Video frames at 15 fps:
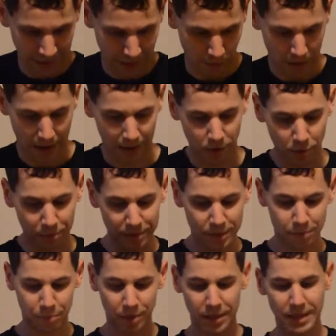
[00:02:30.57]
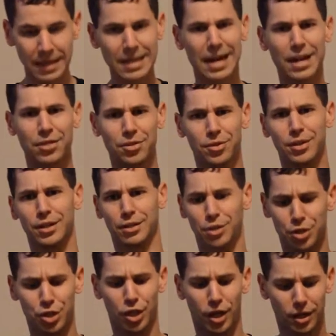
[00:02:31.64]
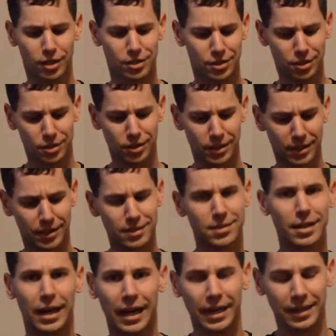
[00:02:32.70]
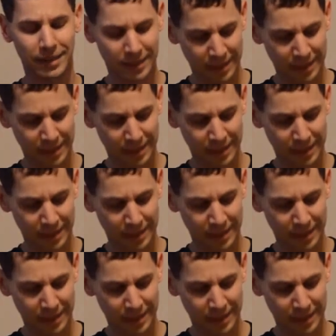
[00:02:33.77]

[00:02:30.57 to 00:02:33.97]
Wow, it opens pretty neat. I thought it shook because you look on the side.